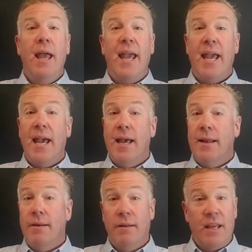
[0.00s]

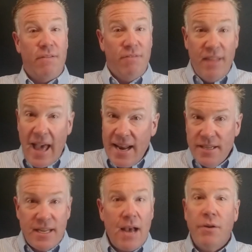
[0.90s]
And if that
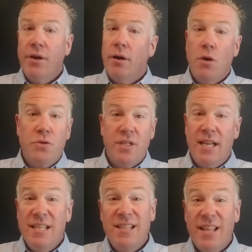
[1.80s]
is how your host
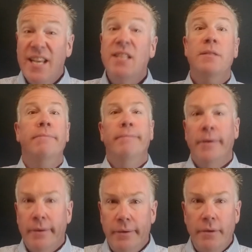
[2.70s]
does things,
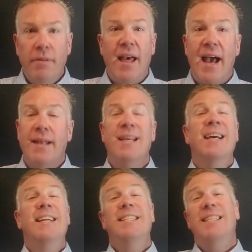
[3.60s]
do that
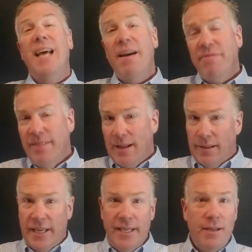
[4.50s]

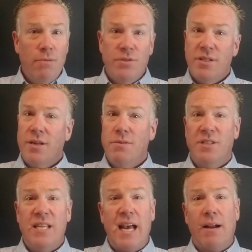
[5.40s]
definitely don't just go
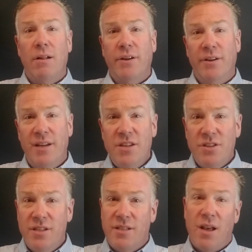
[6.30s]
stack all your
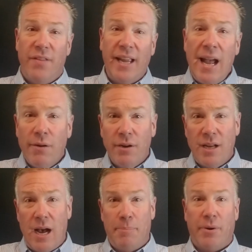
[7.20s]
dishes on the
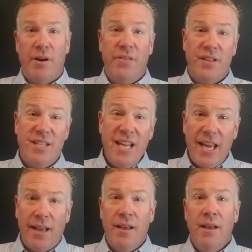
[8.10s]
countertop or in the
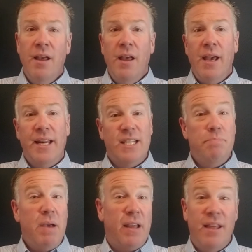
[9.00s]
sink and
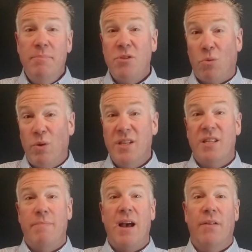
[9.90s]
expect them to rinse
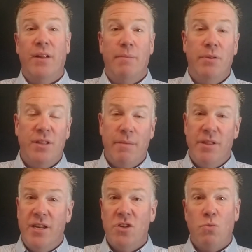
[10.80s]
them out and put them in
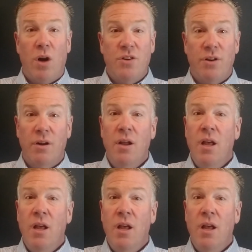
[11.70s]
the dishwasher.